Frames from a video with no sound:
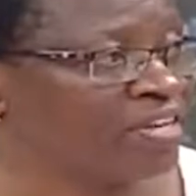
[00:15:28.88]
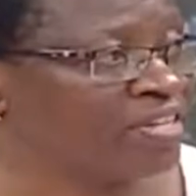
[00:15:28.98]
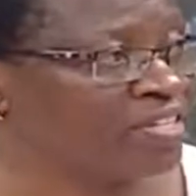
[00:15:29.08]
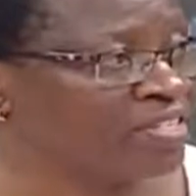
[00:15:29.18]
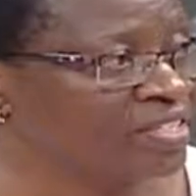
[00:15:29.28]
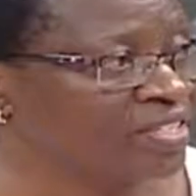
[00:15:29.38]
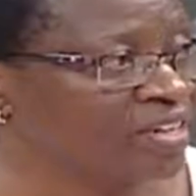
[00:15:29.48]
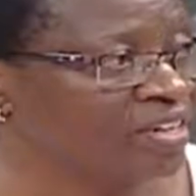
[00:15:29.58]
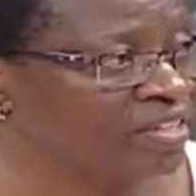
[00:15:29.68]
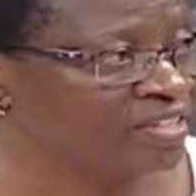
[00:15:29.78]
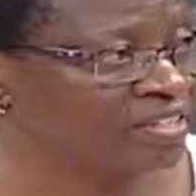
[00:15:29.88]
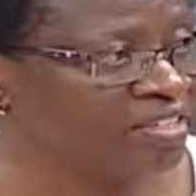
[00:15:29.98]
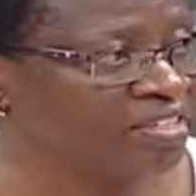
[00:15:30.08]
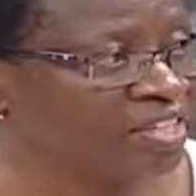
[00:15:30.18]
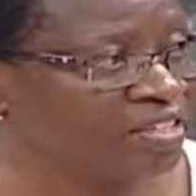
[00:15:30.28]
in its
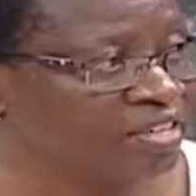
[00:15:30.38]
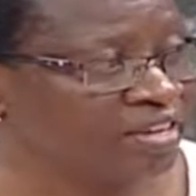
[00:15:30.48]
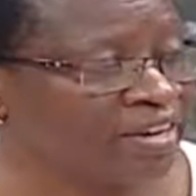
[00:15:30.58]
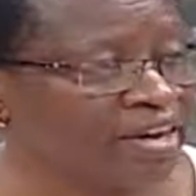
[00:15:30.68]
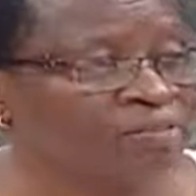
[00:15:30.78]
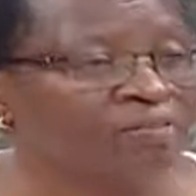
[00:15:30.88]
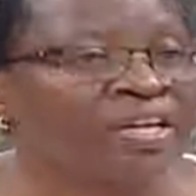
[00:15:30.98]
agenda.